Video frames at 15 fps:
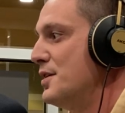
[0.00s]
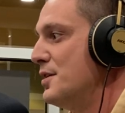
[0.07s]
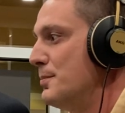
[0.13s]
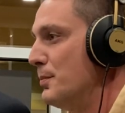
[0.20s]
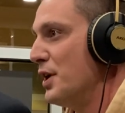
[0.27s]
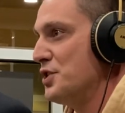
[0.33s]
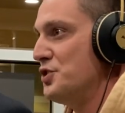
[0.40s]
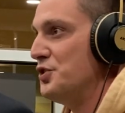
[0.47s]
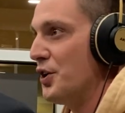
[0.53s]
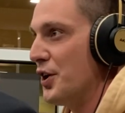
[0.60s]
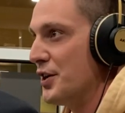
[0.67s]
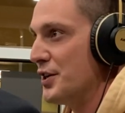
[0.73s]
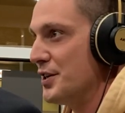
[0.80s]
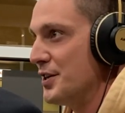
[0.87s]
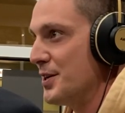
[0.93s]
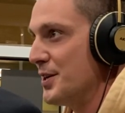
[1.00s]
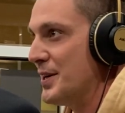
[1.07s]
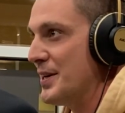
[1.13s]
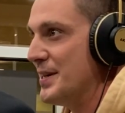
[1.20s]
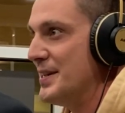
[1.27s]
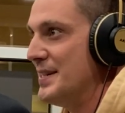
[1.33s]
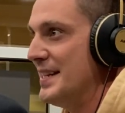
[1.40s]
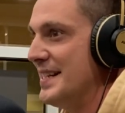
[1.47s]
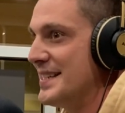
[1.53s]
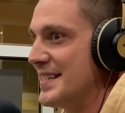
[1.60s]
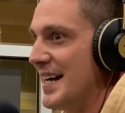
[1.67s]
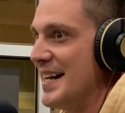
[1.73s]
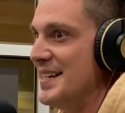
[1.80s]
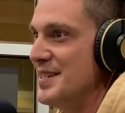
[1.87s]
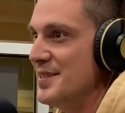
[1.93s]
much darker. It's
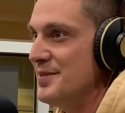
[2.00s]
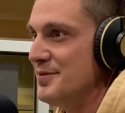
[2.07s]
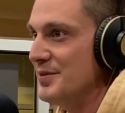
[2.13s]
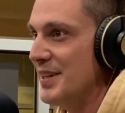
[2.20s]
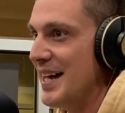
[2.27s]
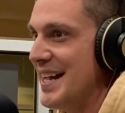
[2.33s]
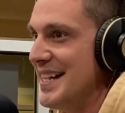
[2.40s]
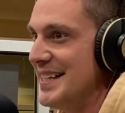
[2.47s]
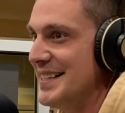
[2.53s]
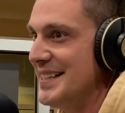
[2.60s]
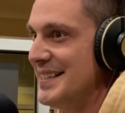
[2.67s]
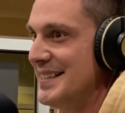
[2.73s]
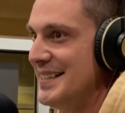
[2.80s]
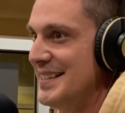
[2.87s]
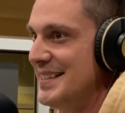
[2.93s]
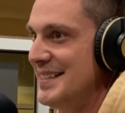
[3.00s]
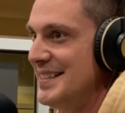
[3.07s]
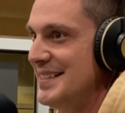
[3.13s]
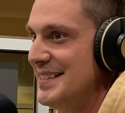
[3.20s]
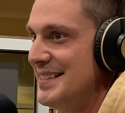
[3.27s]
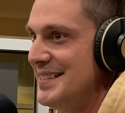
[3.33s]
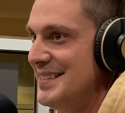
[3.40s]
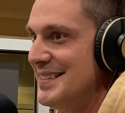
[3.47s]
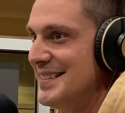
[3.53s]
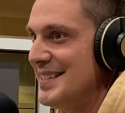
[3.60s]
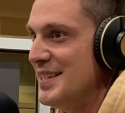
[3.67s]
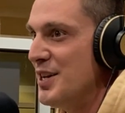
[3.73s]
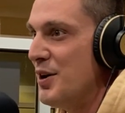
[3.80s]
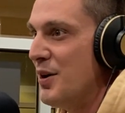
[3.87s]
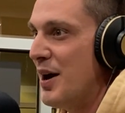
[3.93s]
kind of like,
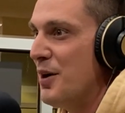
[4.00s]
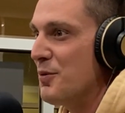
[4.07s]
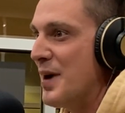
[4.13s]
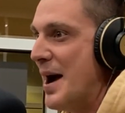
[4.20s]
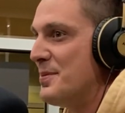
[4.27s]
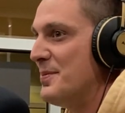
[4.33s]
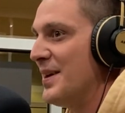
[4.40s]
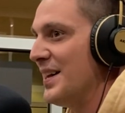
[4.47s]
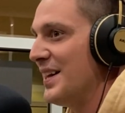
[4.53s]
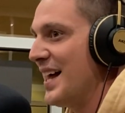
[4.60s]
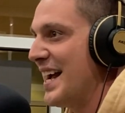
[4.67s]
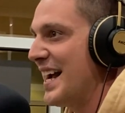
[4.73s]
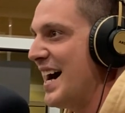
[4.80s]
you know, I'll rap about like